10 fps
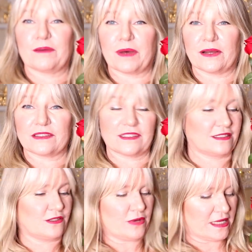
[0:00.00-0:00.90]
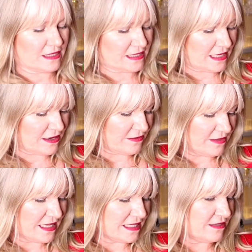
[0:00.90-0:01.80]
Then I went
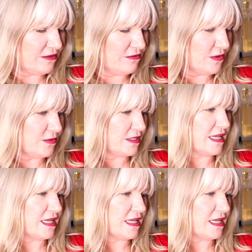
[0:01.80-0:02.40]
in with about